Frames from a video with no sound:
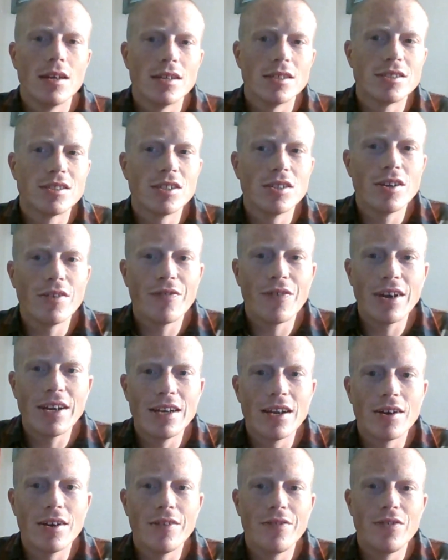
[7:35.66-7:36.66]
So to
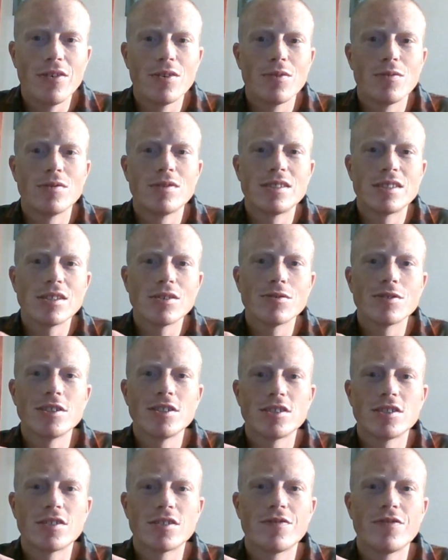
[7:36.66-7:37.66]
find out if you can still
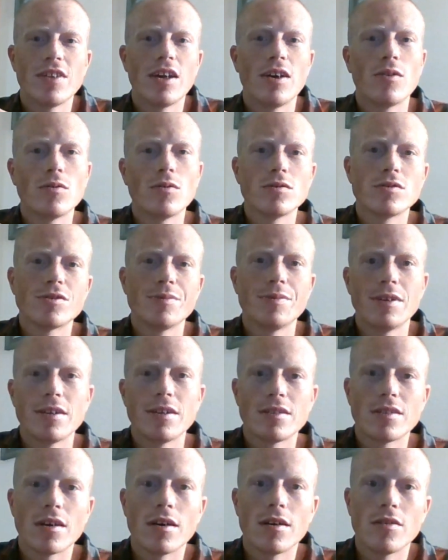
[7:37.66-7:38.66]
register for that ultra
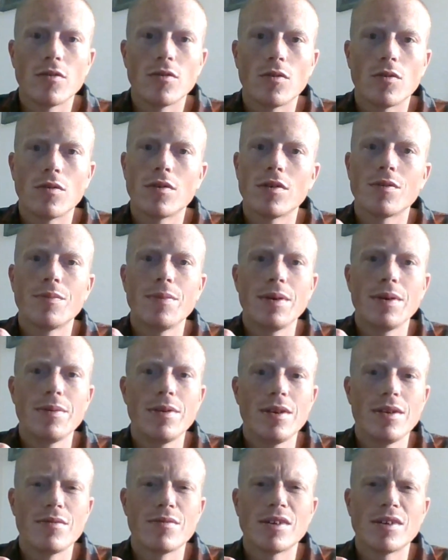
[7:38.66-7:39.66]
marathon, or
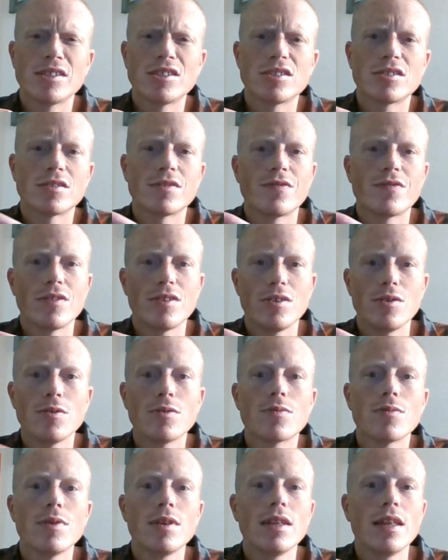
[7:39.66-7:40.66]
maybe register for the
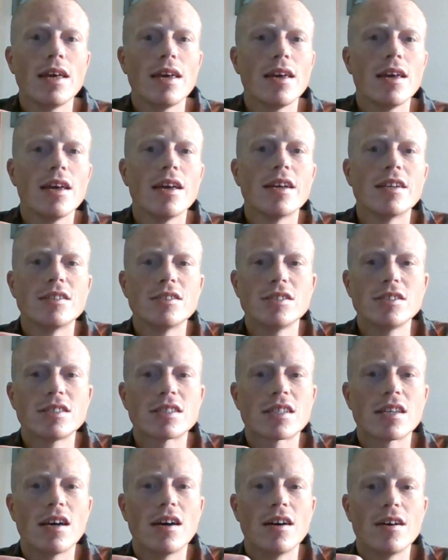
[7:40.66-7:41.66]
youth relay,
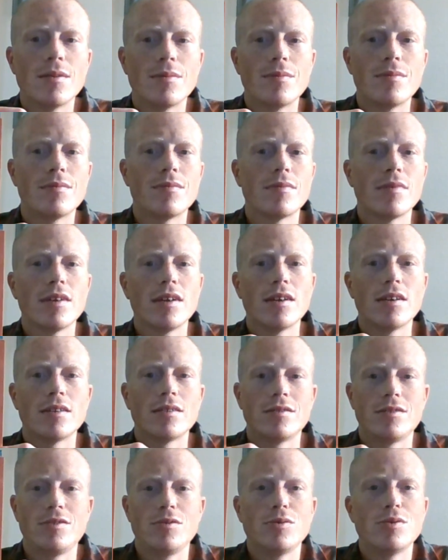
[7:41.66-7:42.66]
just
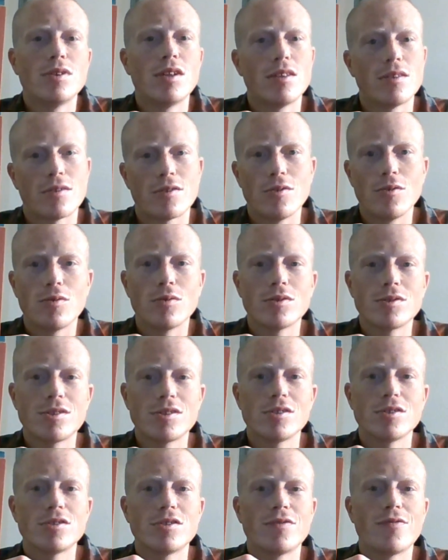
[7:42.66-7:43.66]
do another Google
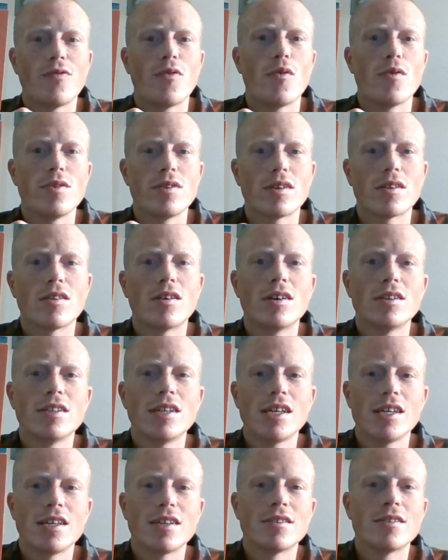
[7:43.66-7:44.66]
search for the
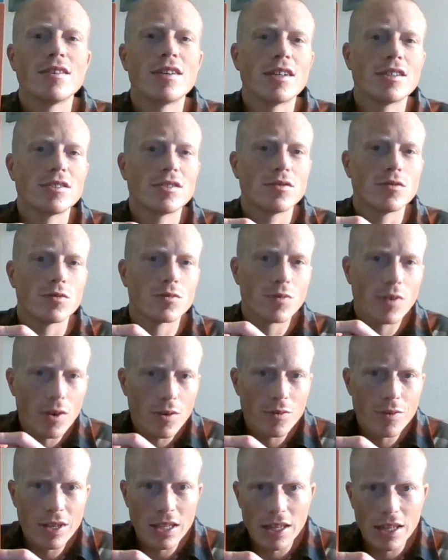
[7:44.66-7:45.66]
Klondike International
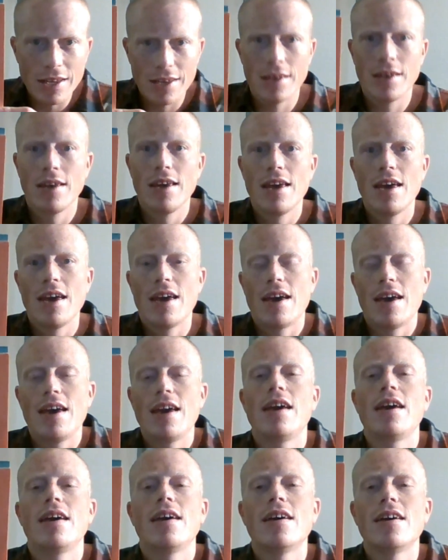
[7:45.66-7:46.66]
Road Relay,
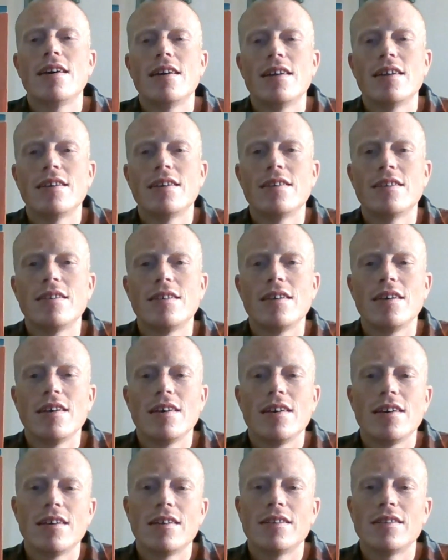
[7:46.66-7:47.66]
and
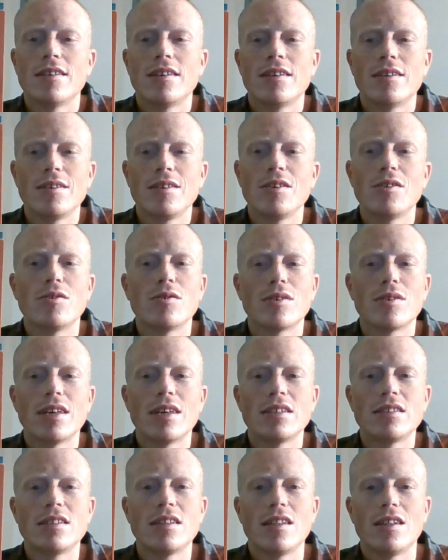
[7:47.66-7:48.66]
you'll
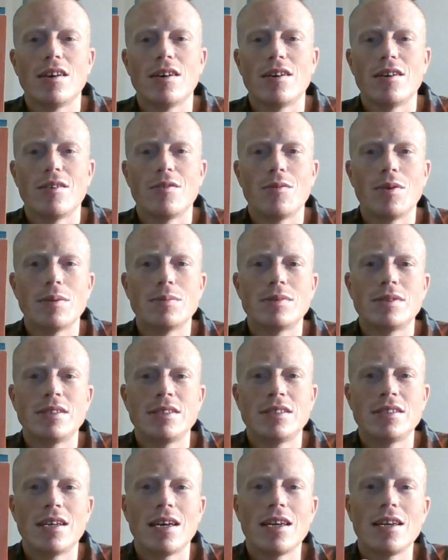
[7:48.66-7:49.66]
get to their
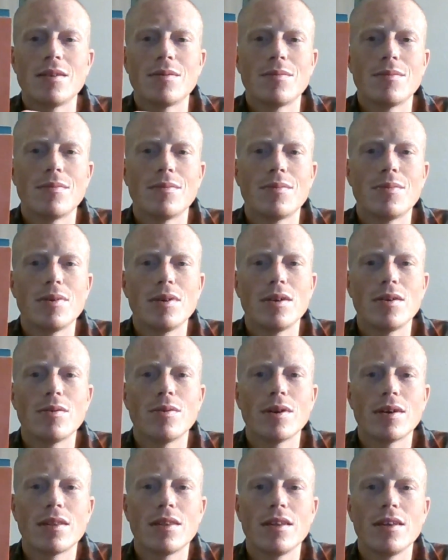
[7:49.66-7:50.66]
website pretty
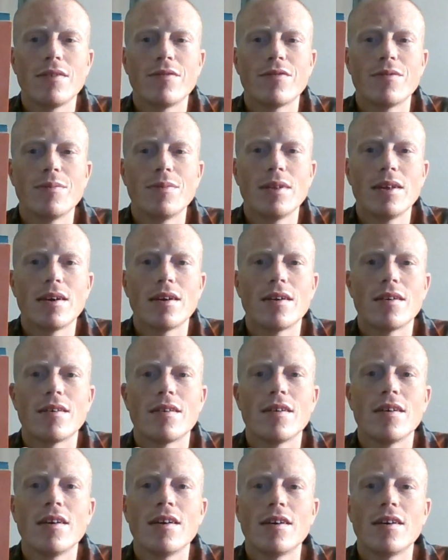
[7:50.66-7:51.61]
quickly from there.